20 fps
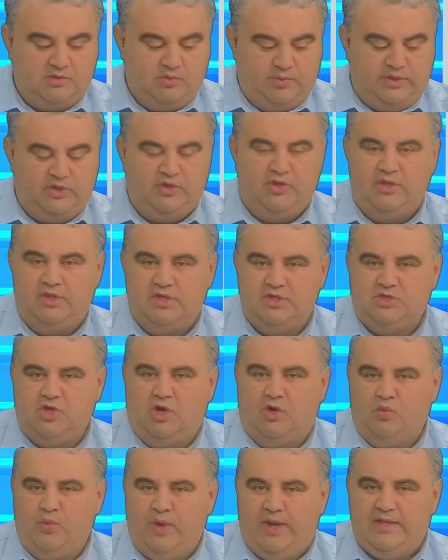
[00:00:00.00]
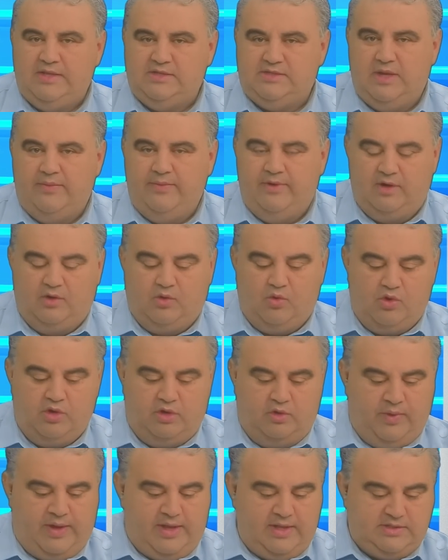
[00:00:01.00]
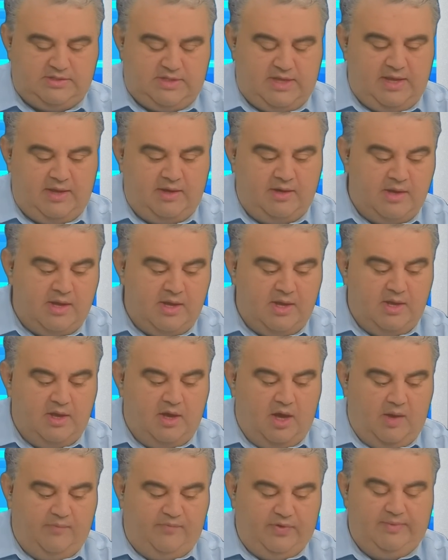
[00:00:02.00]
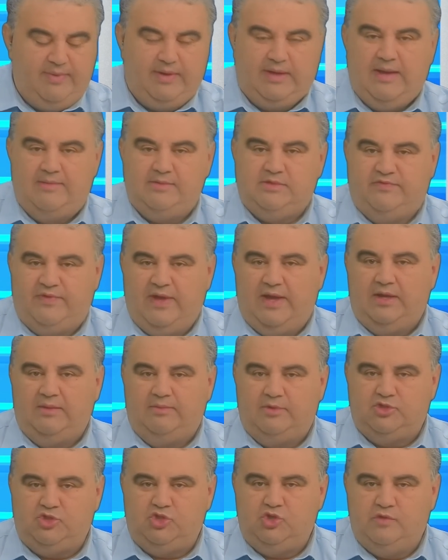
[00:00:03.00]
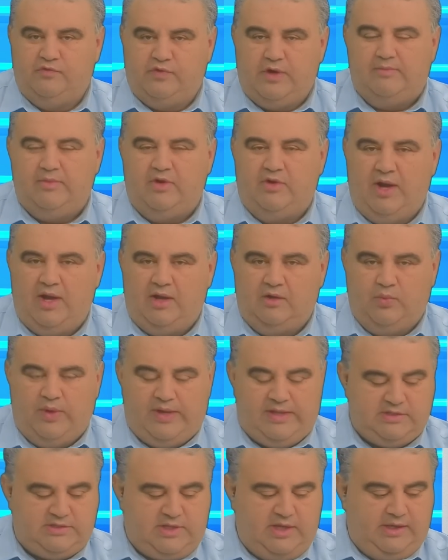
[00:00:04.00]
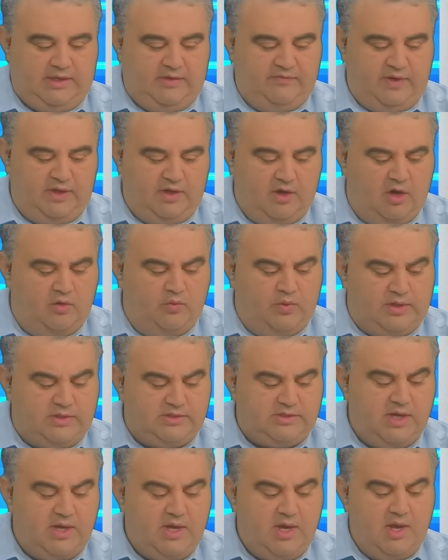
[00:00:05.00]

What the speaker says: We're doing this on Wednesday. We recorded Wednesday, and hopefully becomes available to you from around Wednesday evening onwards.